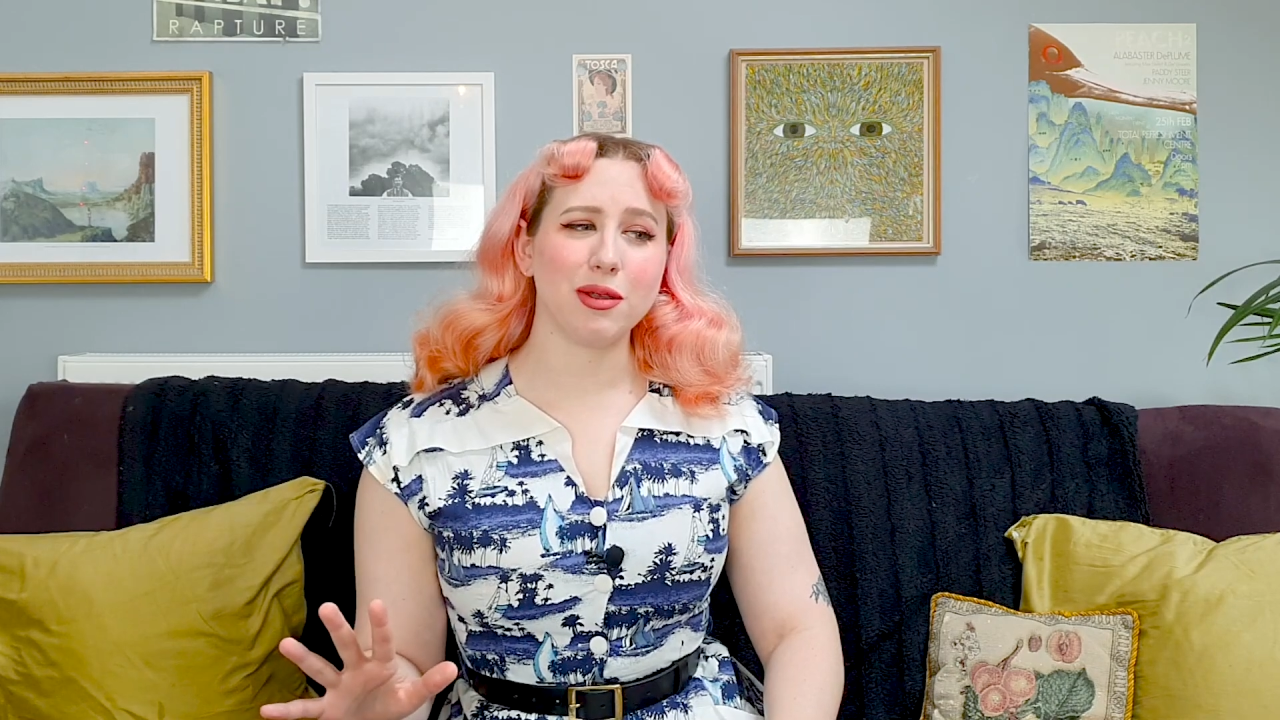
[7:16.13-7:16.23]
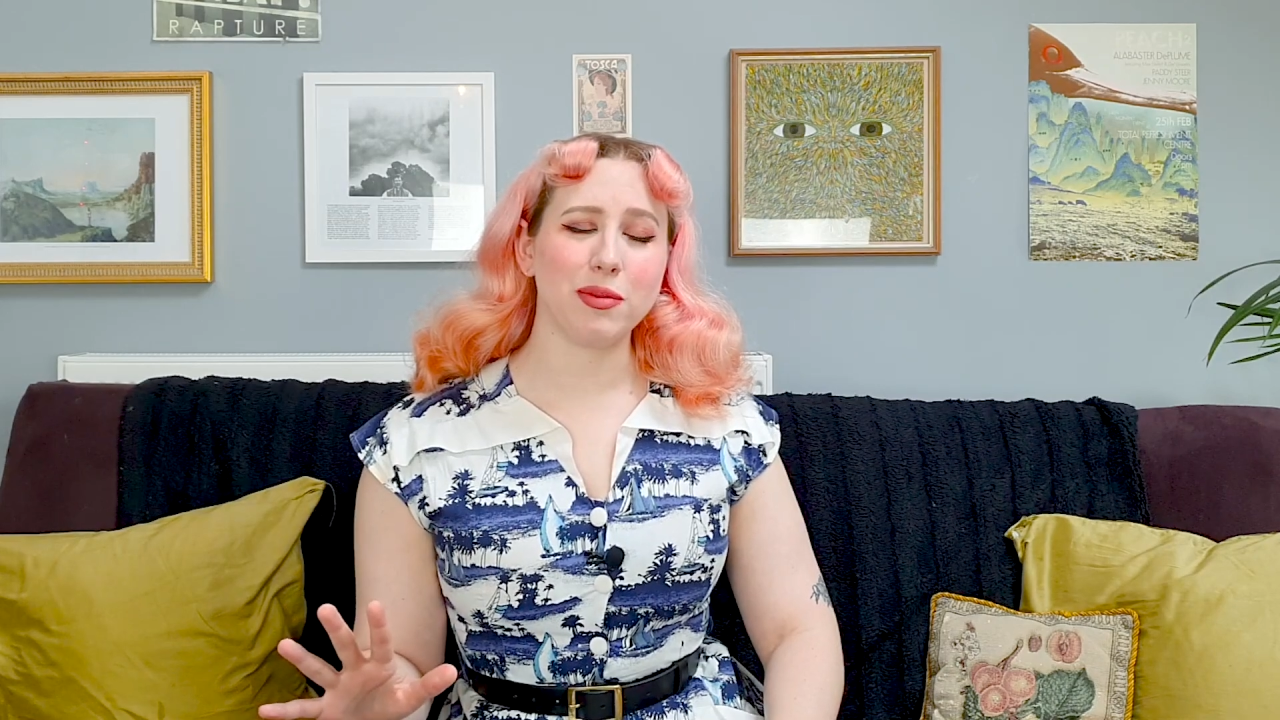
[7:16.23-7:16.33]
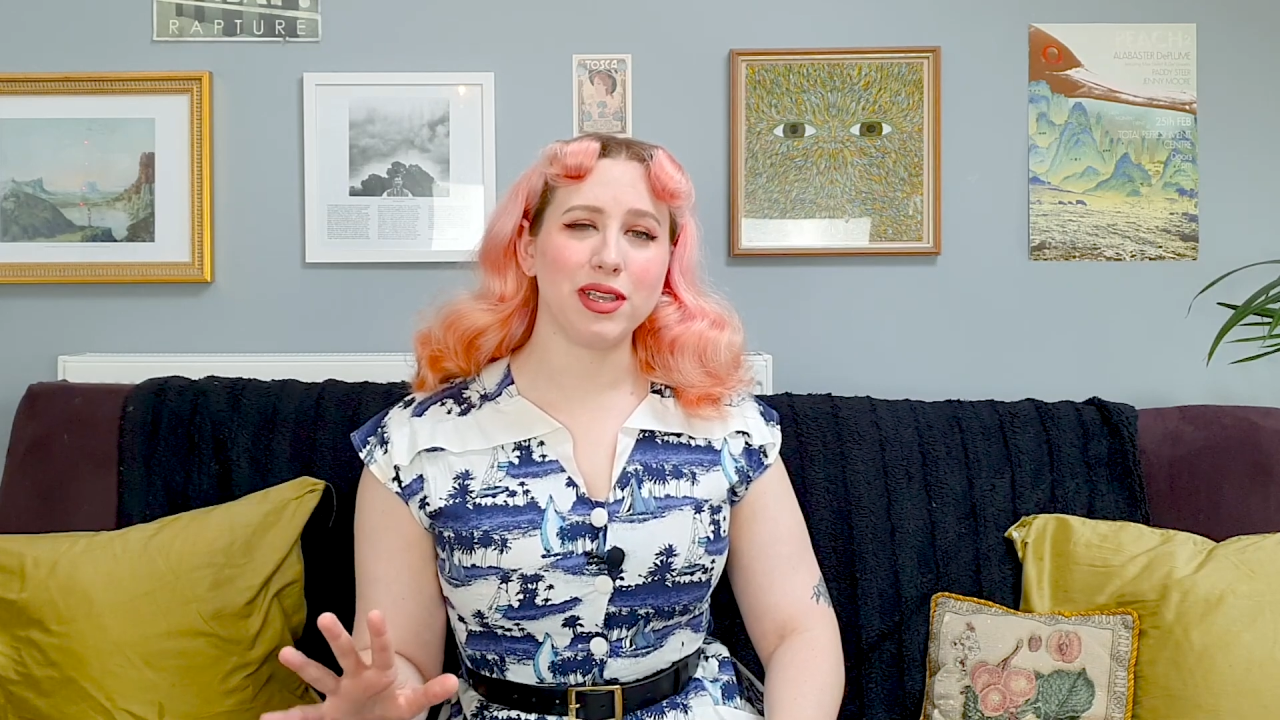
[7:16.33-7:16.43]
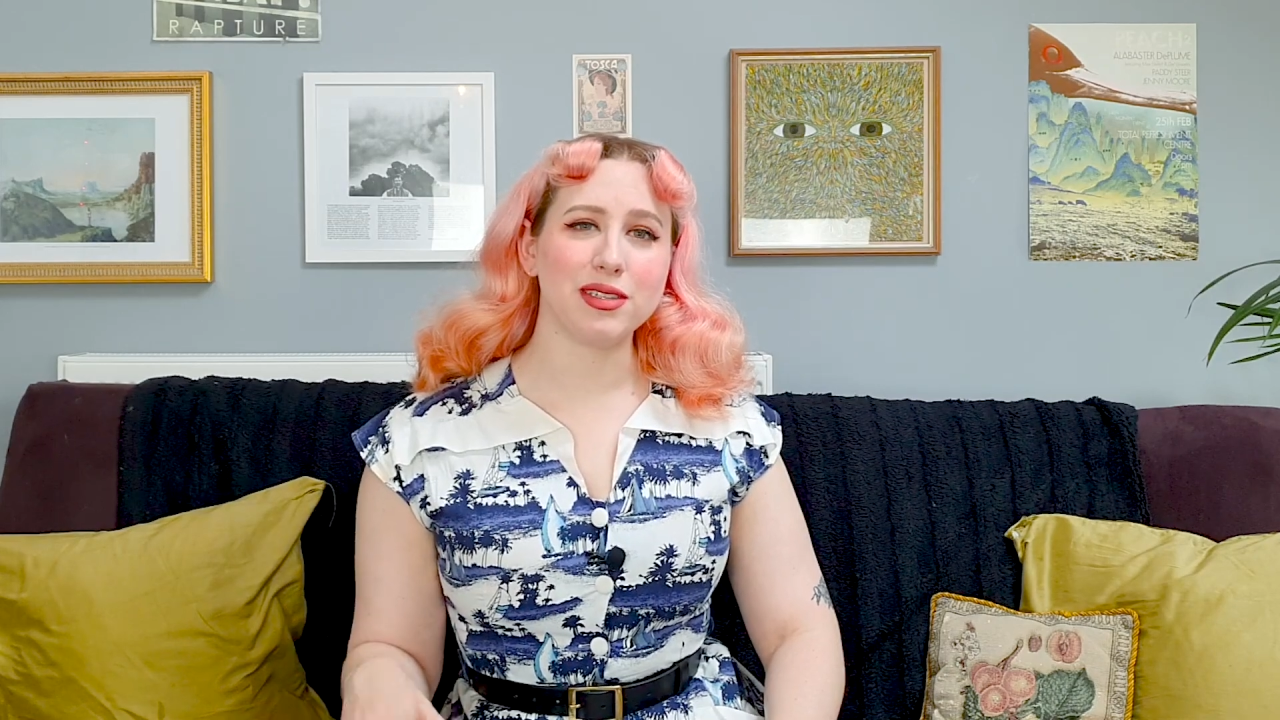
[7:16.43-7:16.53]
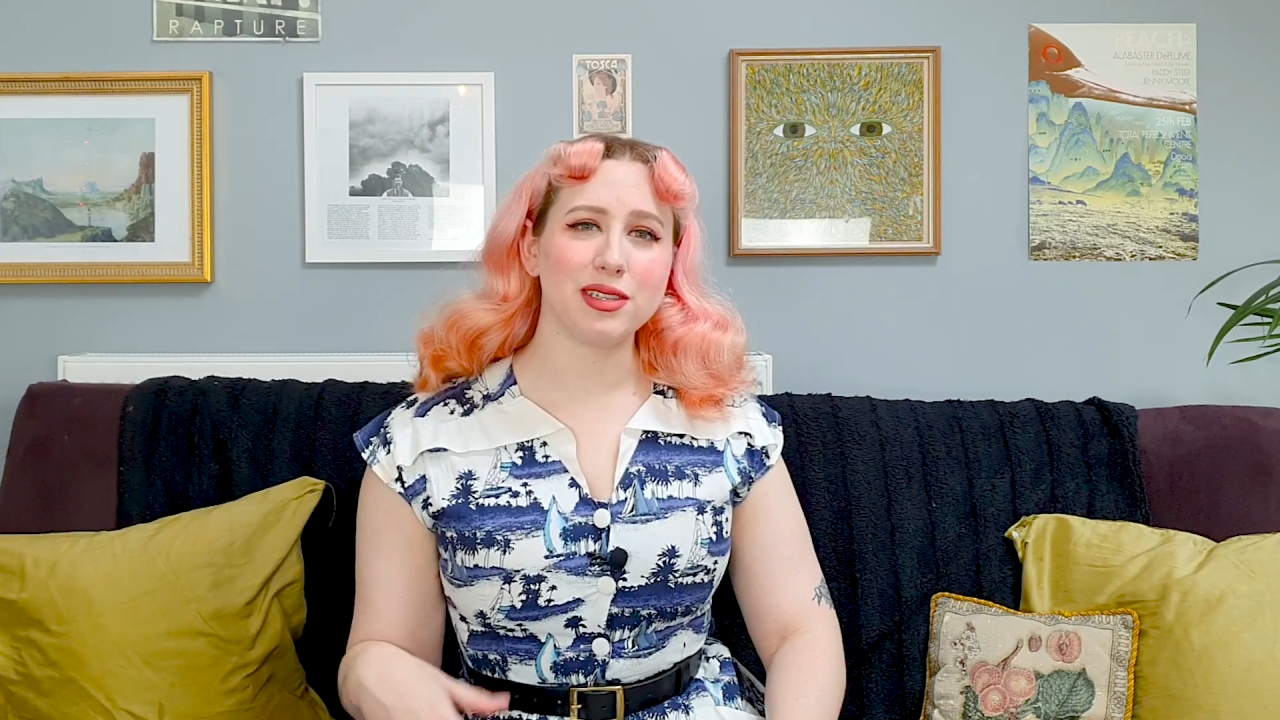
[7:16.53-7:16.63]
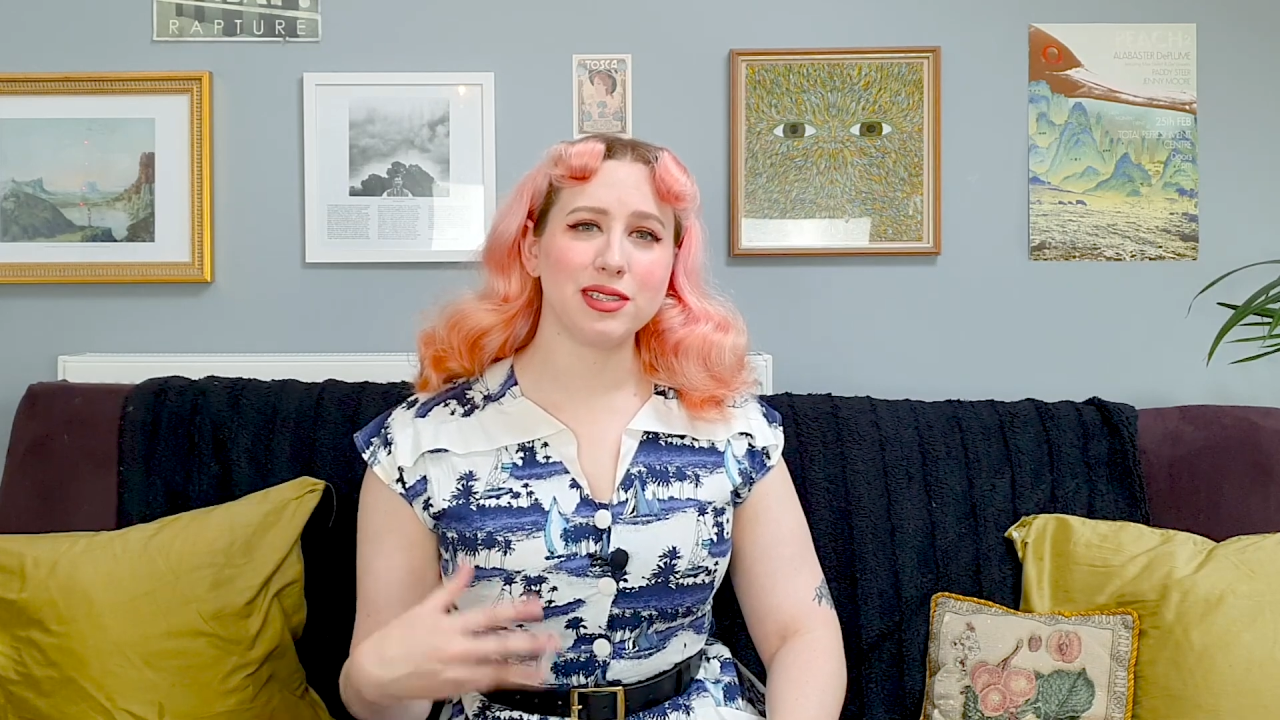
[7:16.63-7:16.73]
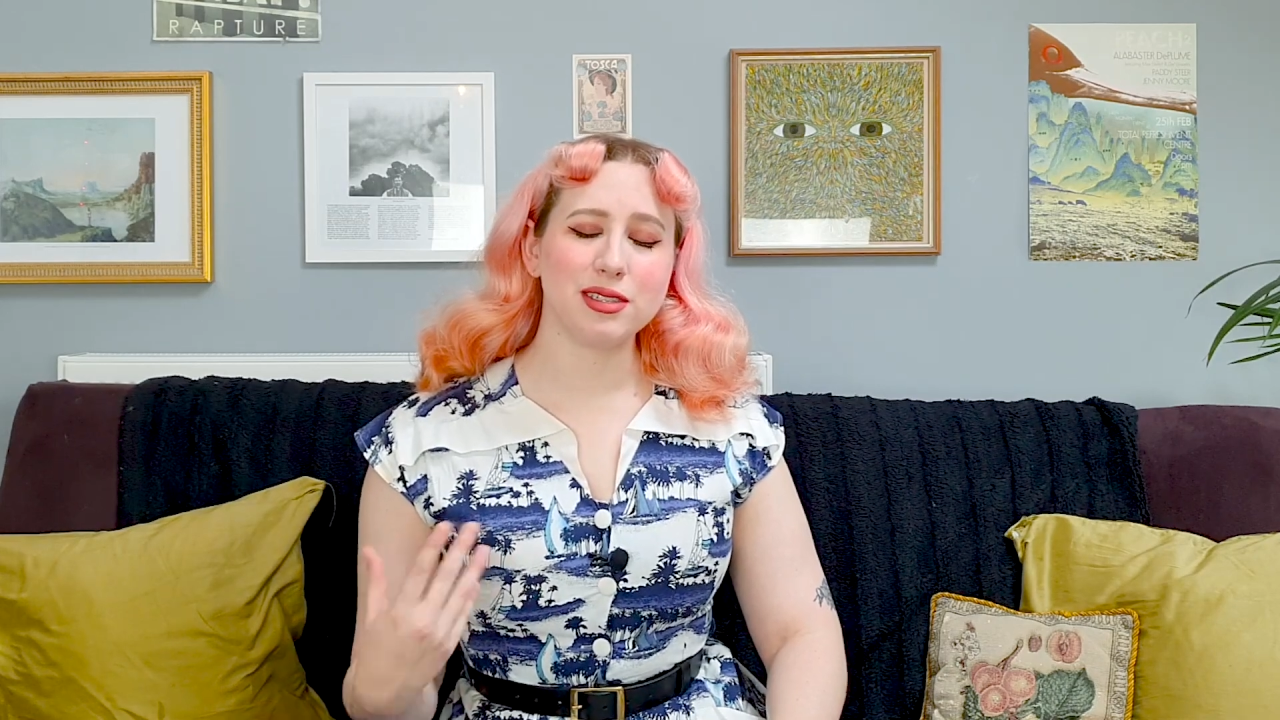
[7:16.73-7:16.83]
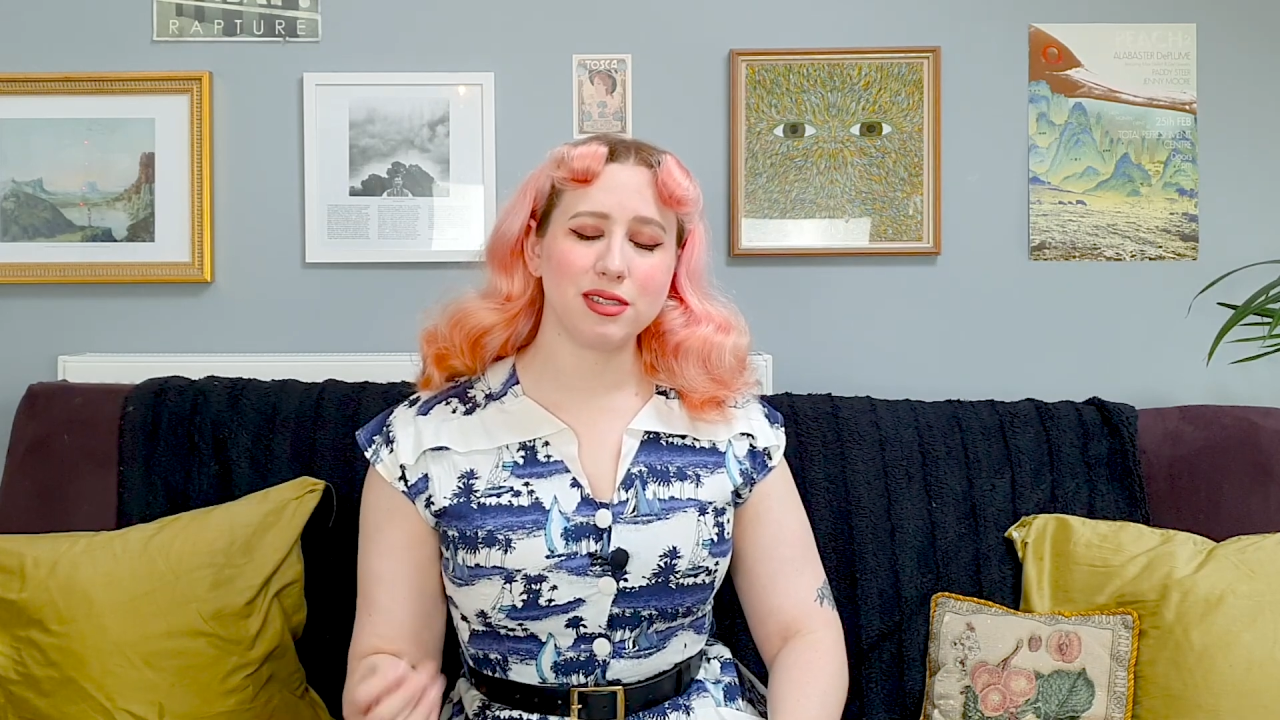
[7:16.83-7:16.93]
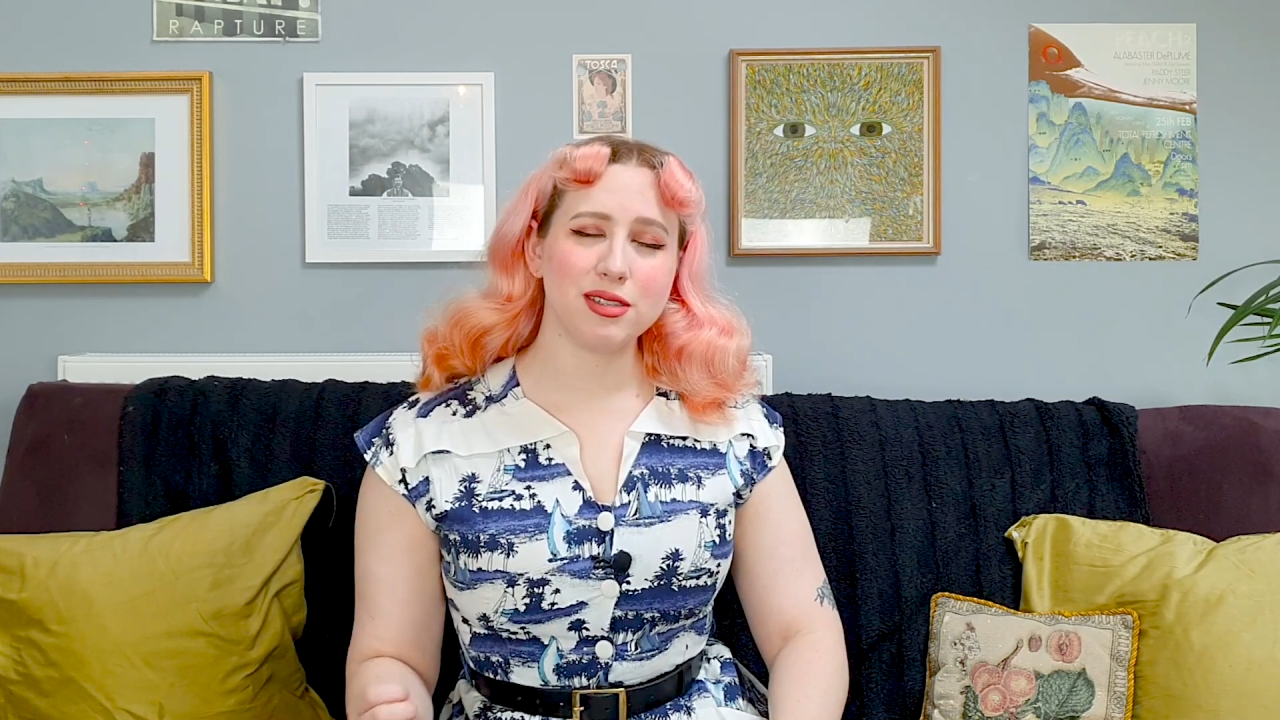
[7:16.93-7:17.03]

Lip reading: pieces